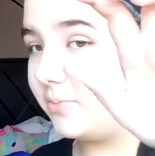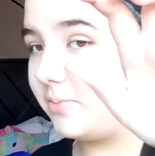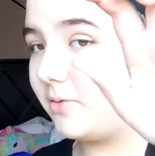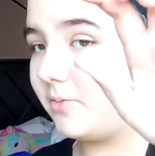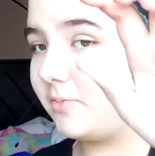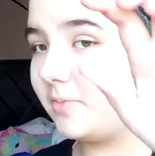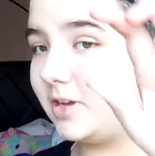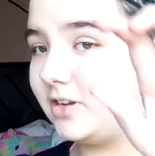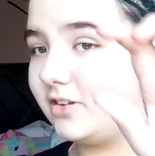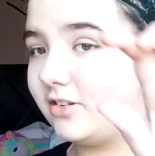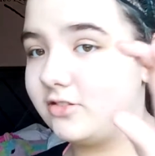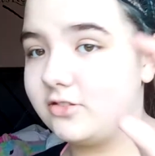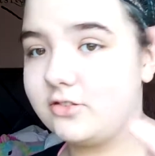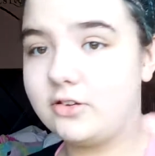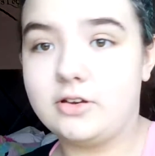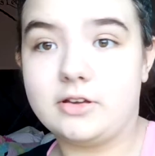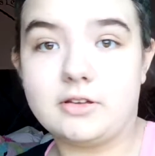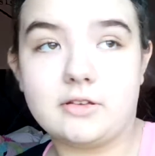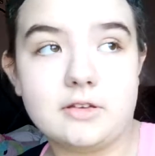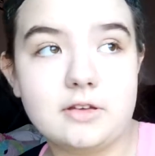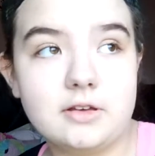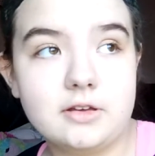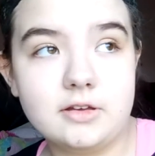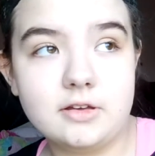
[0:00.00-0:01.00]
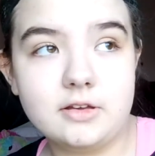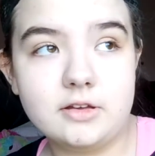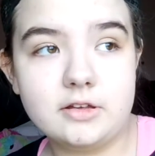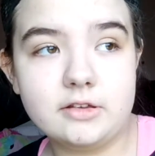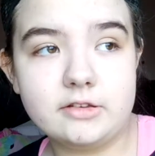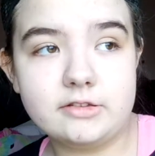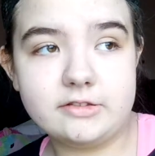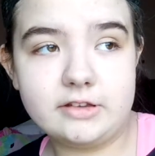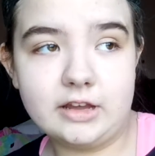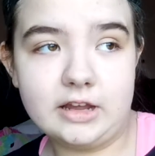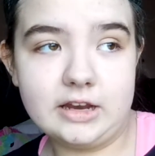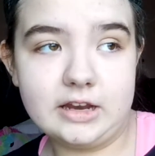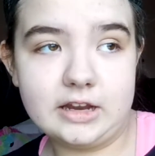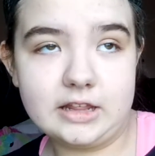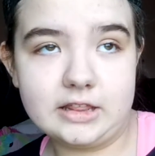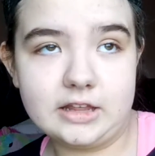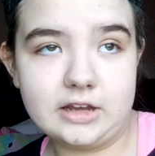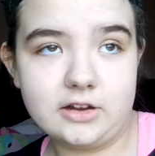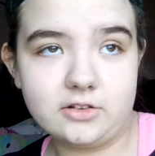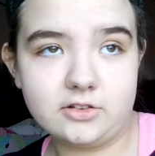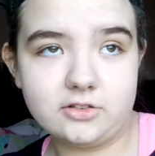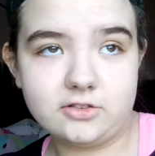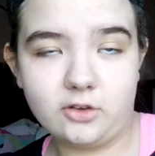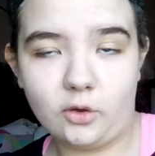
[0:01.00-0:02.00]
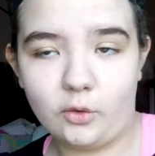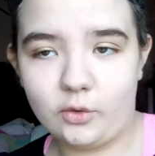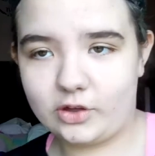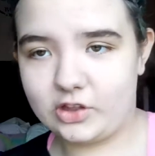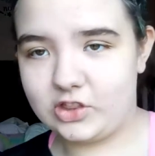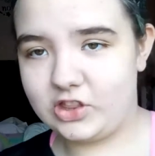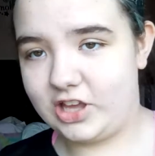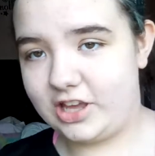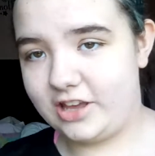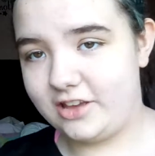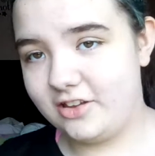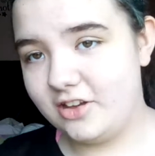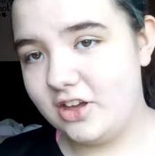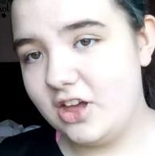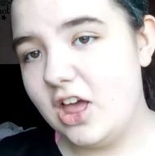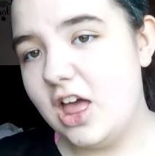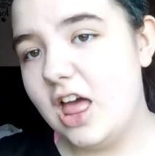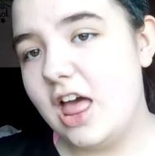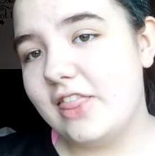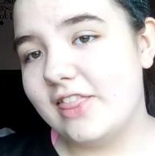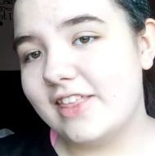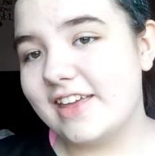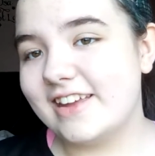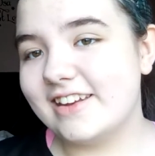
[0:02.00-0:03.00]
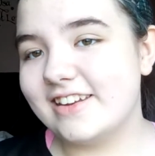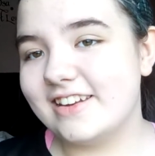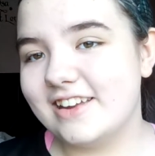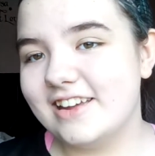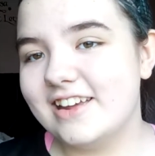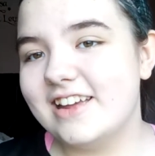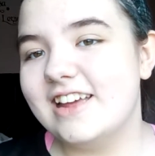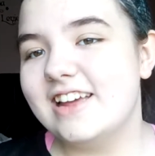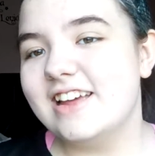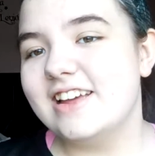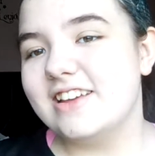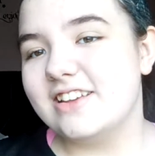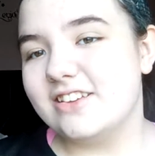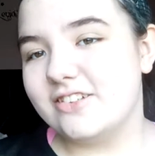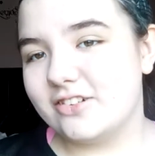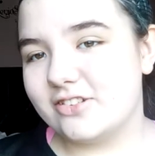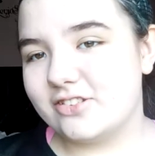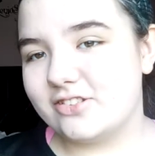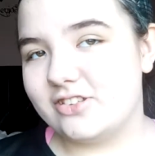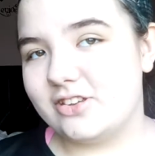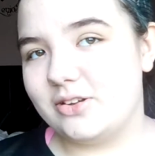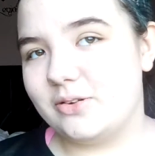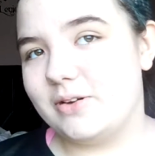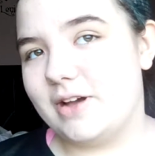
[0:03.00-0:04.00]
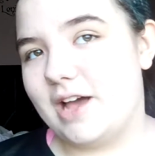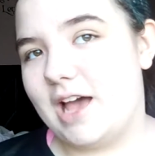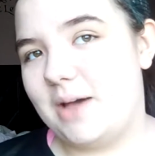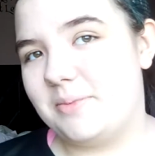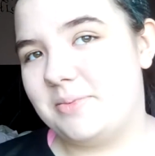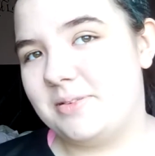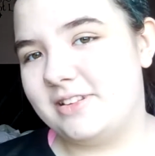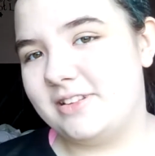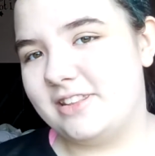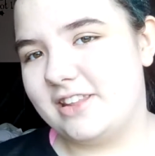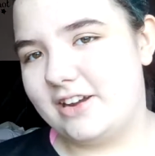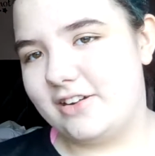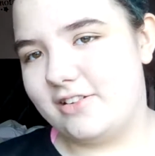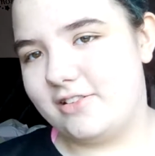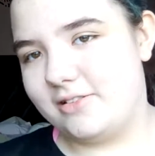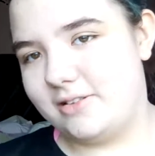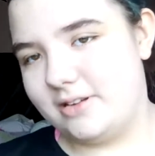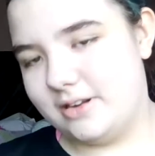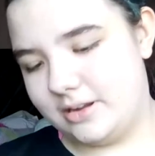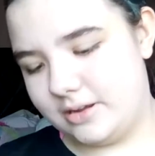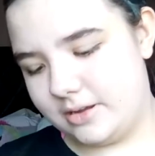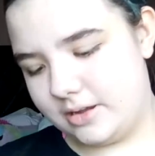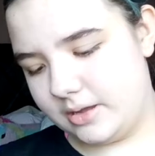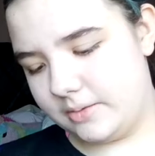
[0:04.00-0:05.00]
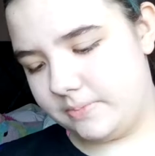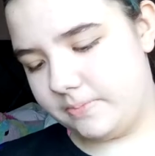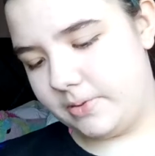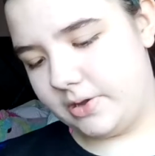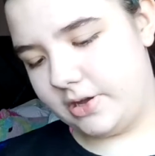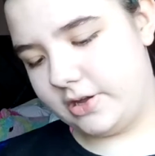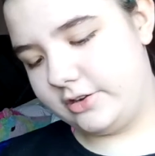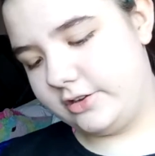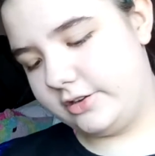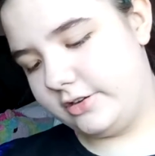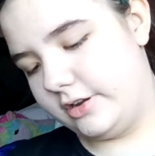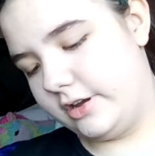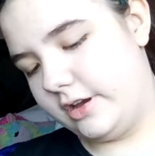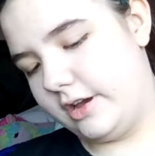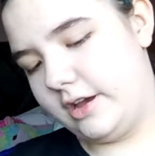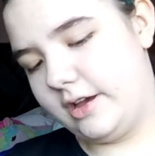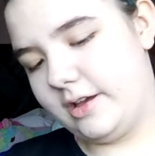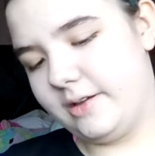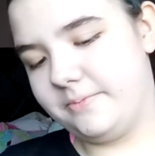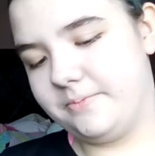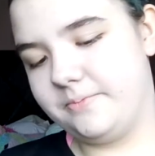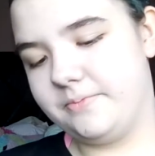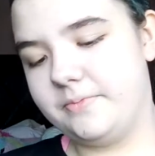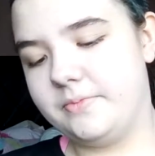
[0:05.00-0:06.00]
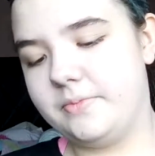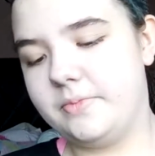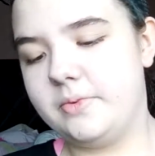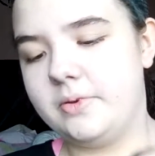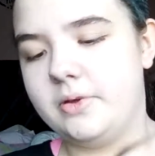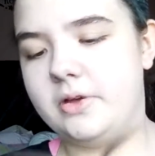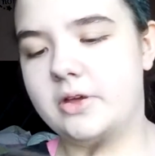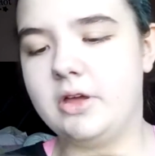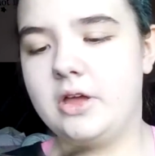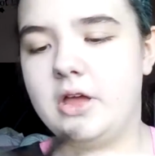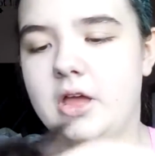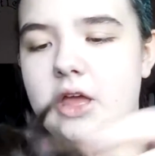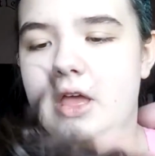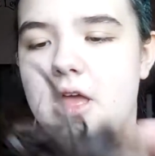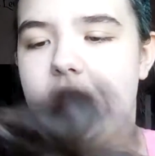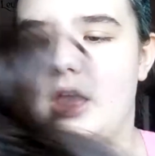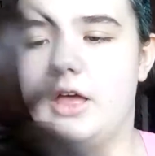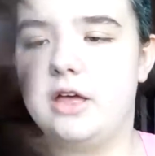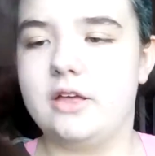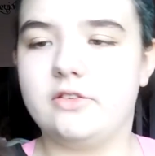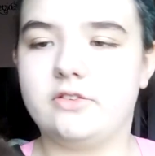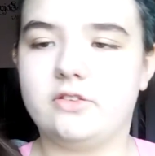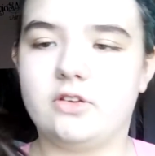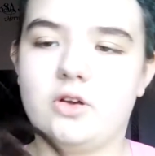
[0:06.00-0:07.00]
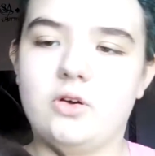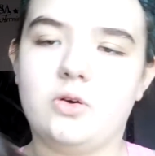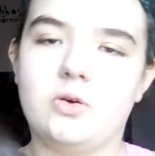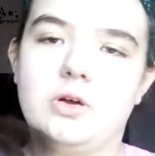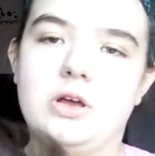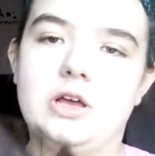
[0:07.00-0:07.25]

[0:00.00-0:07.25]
of me just standing there stoically, then you'll see what happened there. But, so